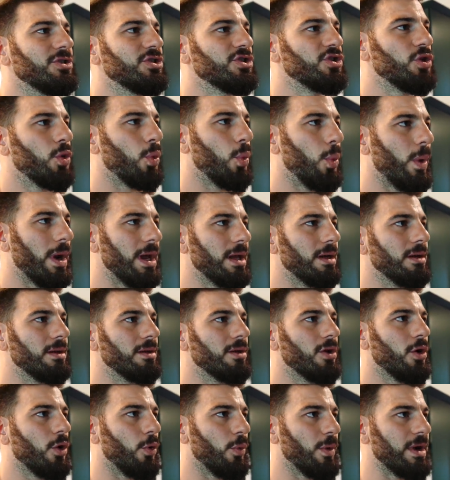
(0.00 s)
twin
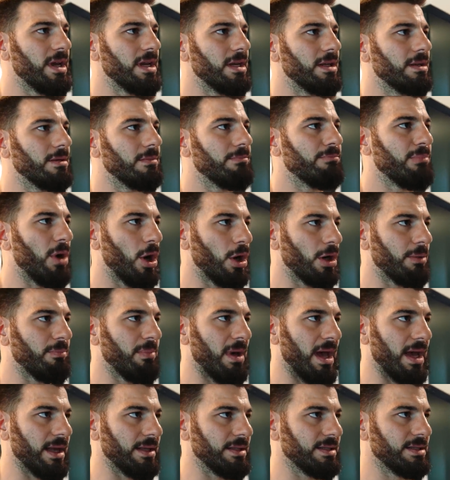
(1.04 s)
queen bunk
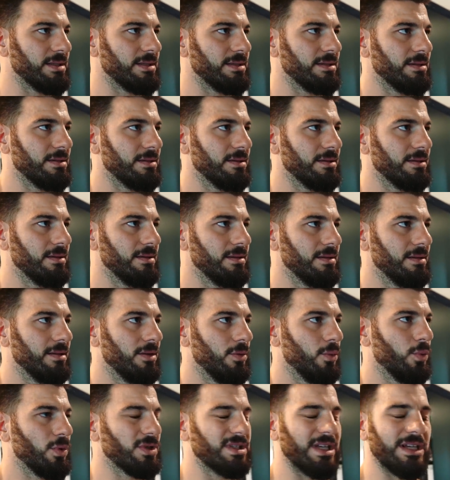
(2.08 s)
beds
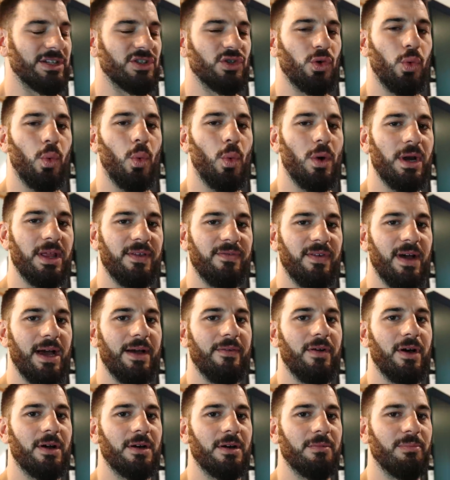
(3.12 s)
was like
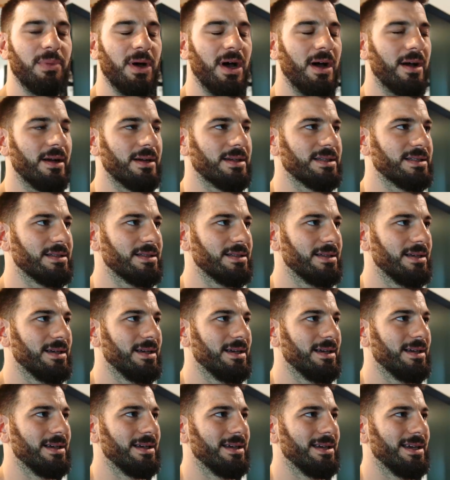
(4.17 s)
$2,500.
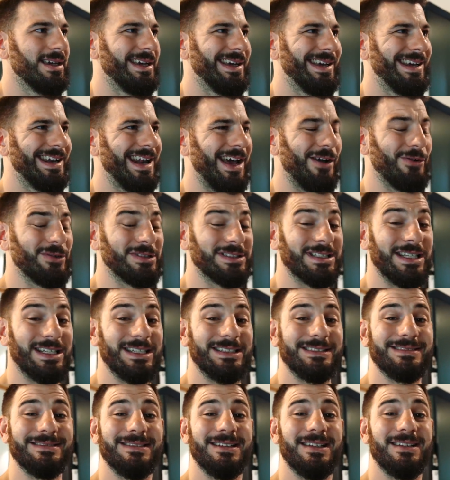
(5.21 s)
And I was
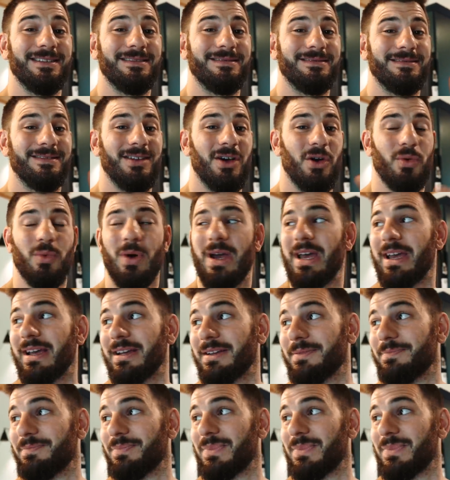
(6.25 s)
like, no way.